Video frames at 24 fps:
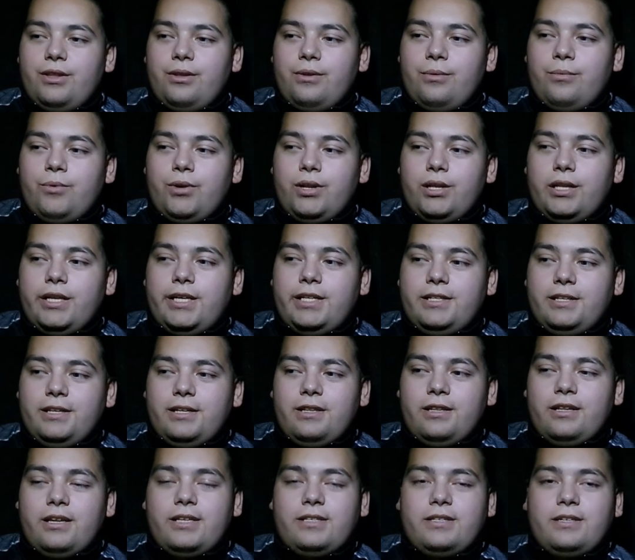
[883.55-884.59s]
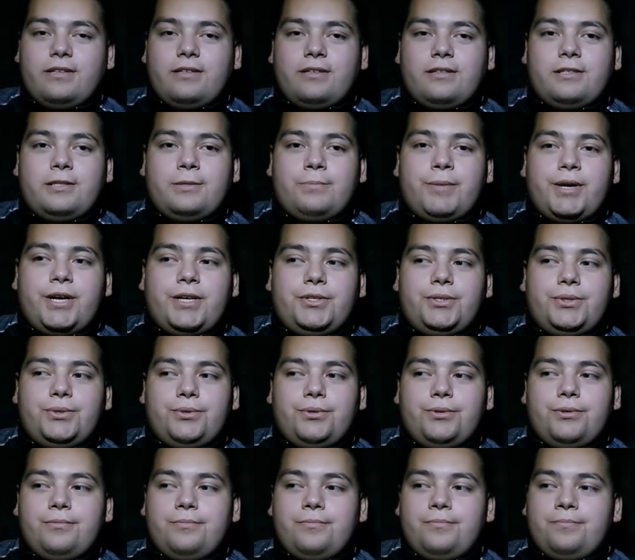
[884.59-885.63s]
Well, at least unless it's a
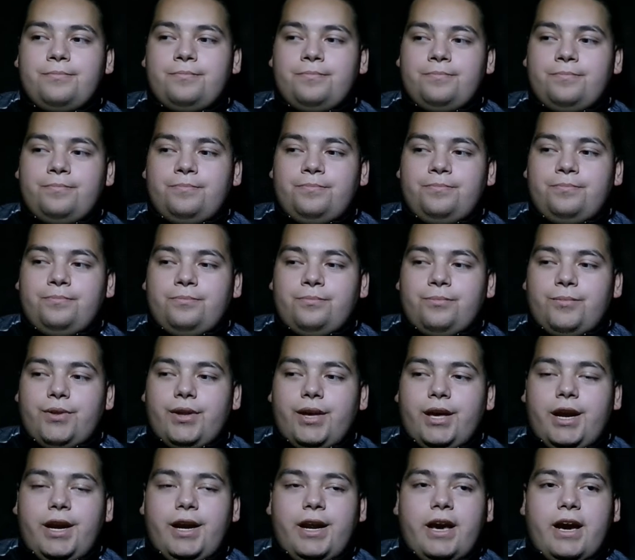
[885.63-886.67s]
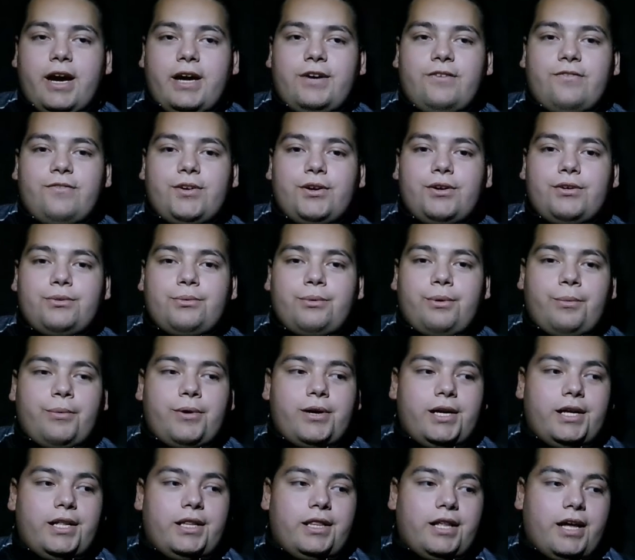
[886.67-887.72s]
special. And an anniversary
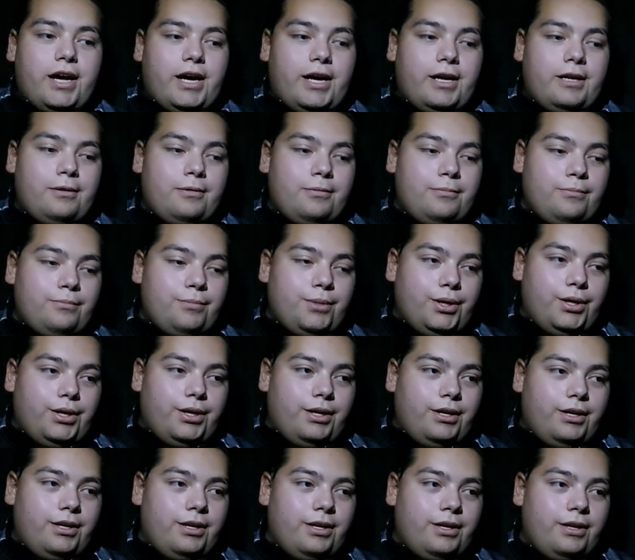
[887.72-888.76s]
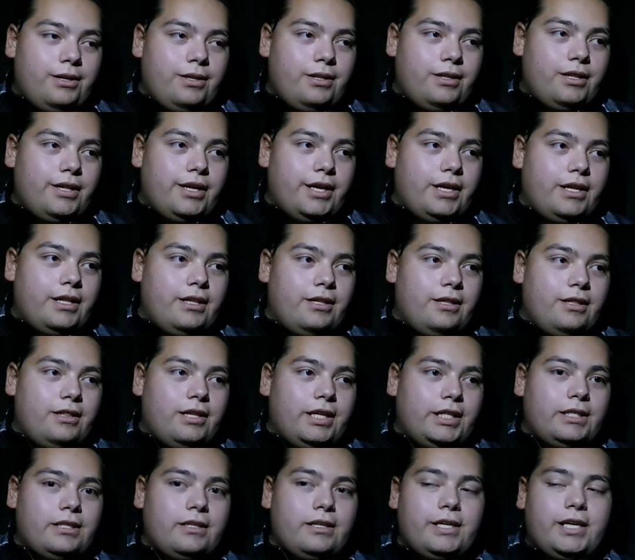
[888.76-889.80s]
one at that. But
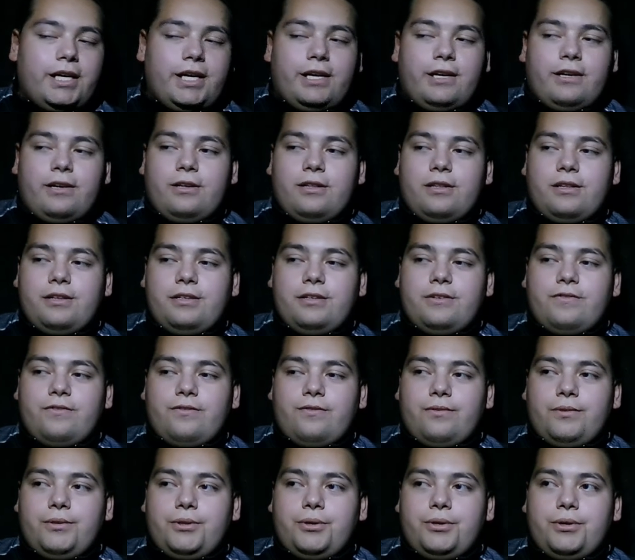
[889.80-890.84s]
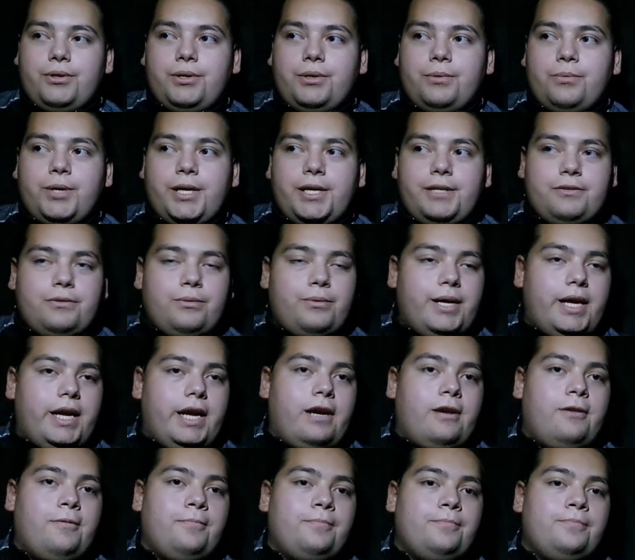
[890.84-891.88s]
that's a long ways away.
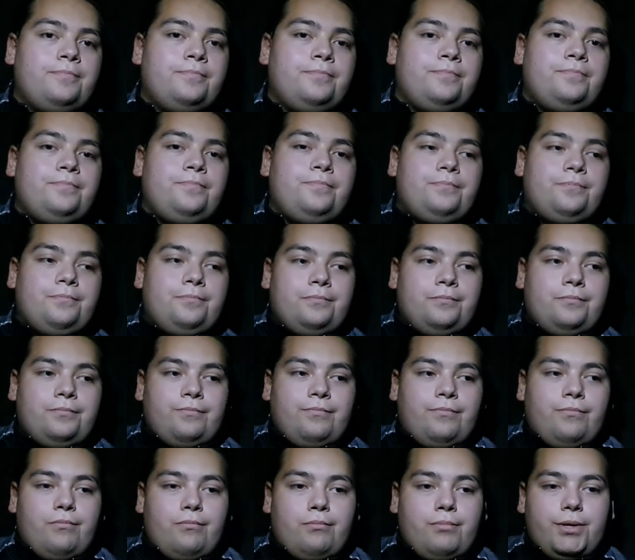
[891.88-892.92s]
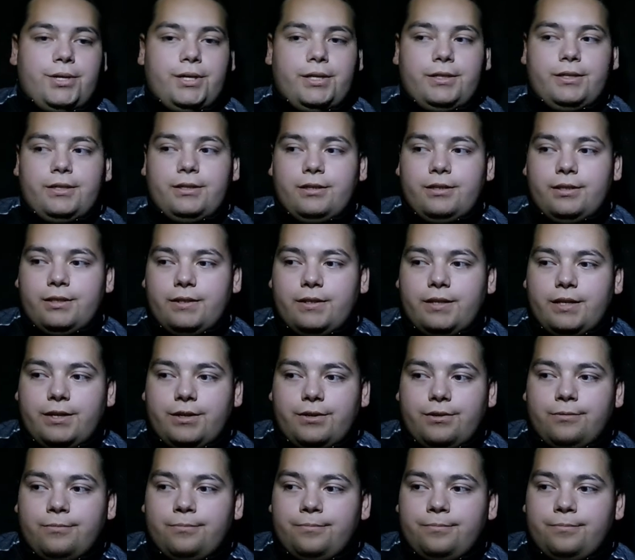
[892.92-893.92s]
But still.